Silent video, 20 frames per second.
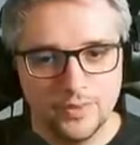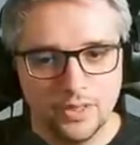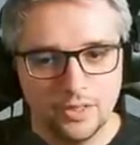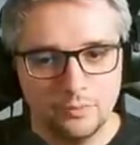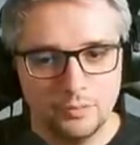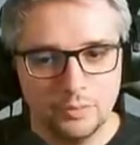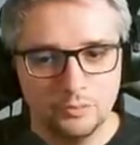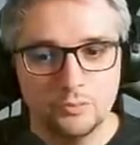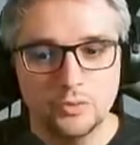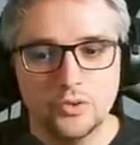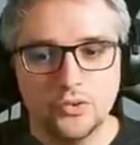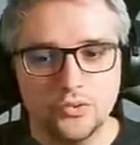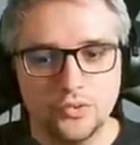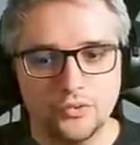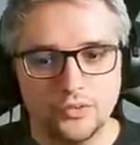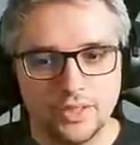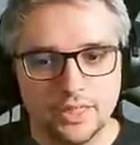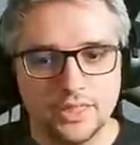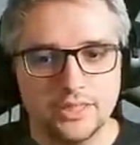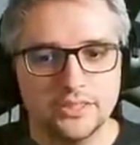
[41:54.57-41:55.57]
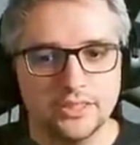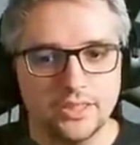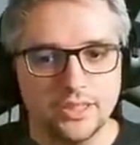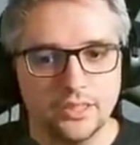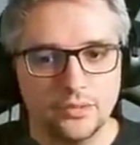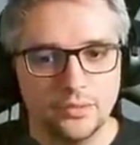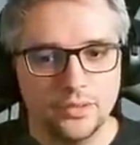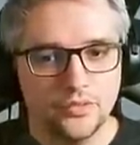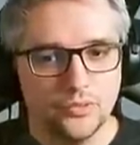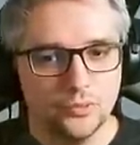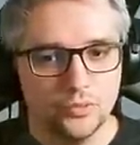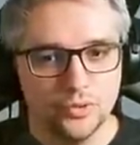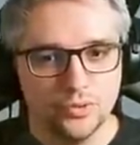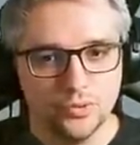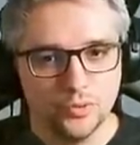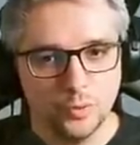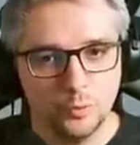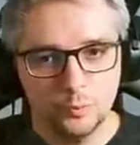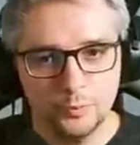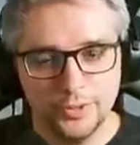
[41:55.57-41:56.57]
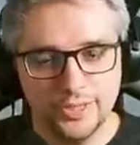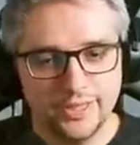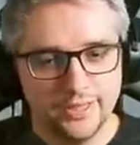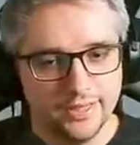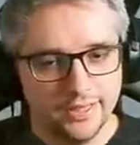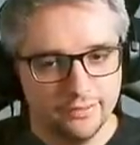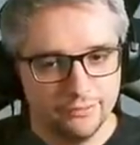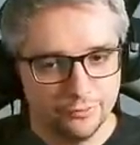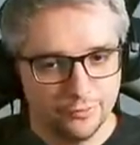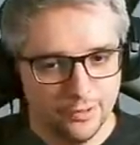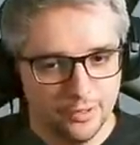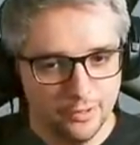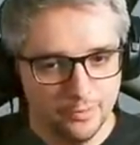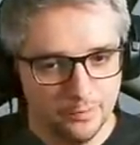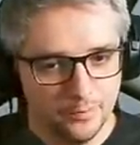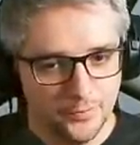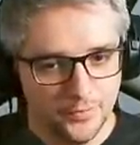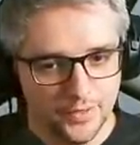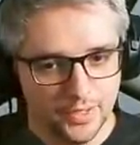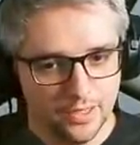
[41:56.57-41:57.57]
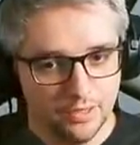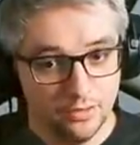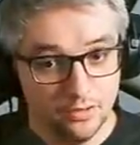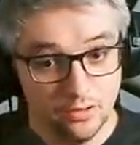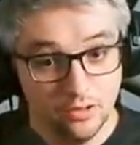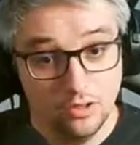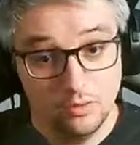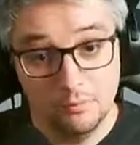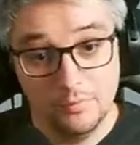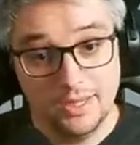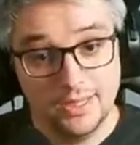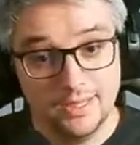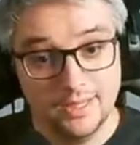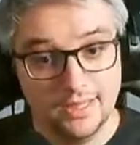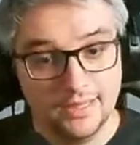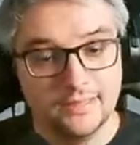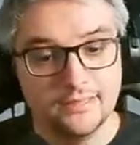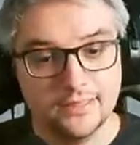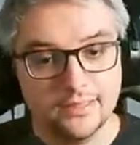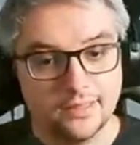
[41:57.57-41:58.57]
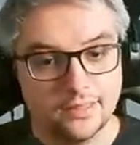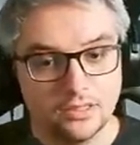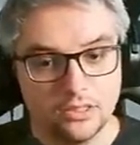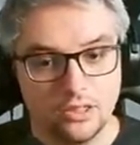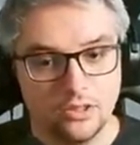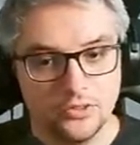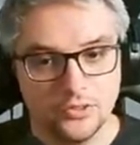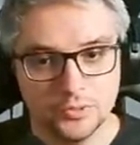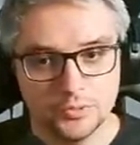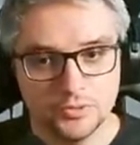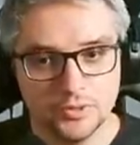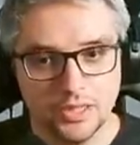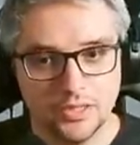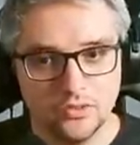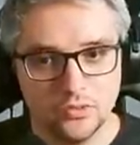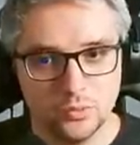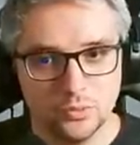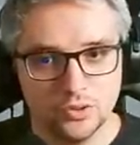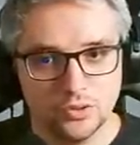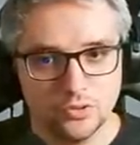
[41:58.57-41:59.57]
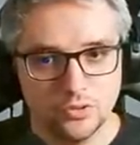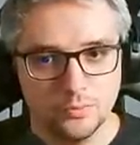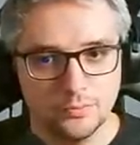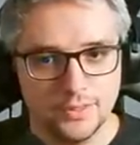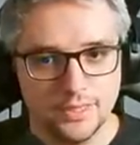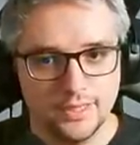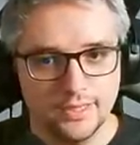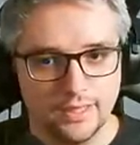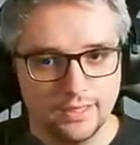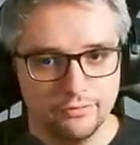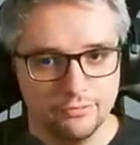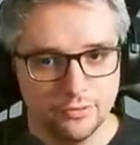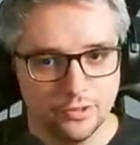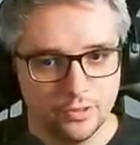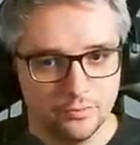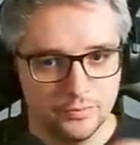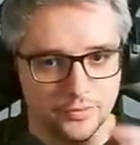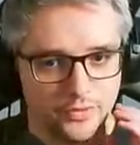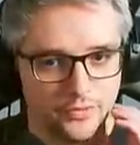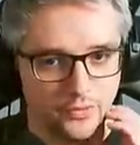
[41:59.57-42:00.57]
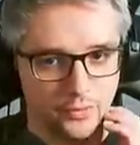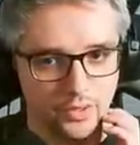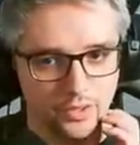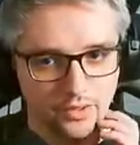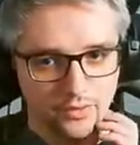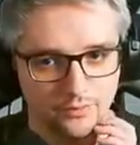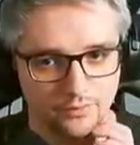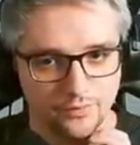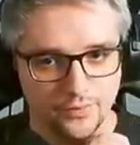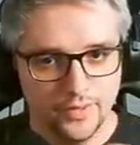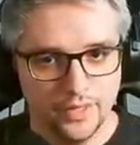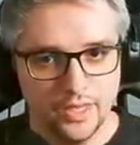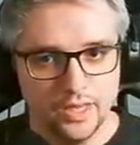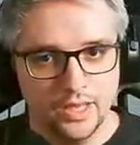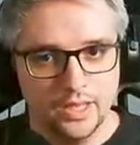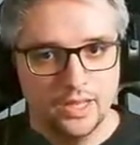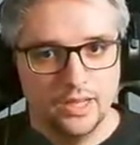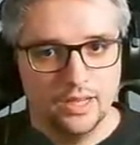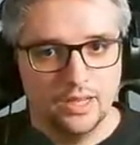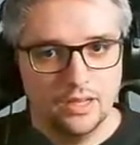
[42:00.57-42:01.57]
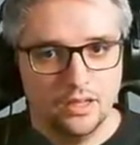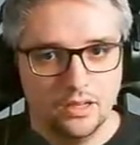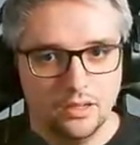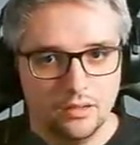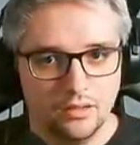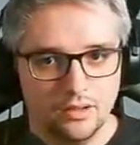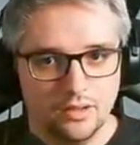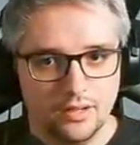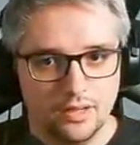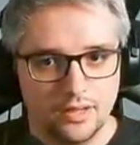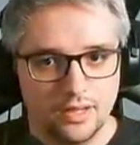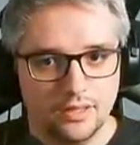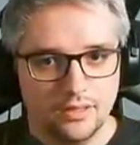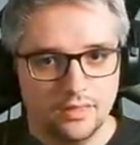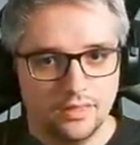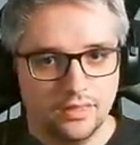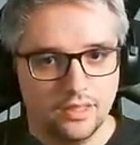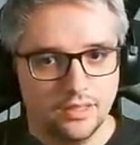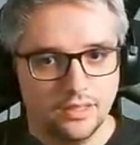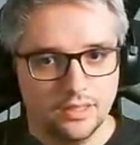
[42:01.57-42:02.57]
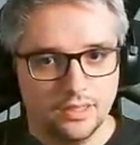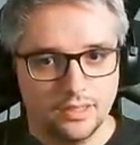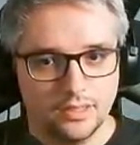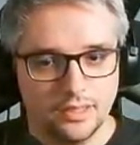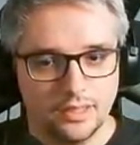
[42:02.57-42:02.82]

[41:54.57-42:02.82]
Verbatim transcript: Uh, but most of the legendaries were completely farmed, and all my latest account upgrades were completely farmed as well. Uh, I think I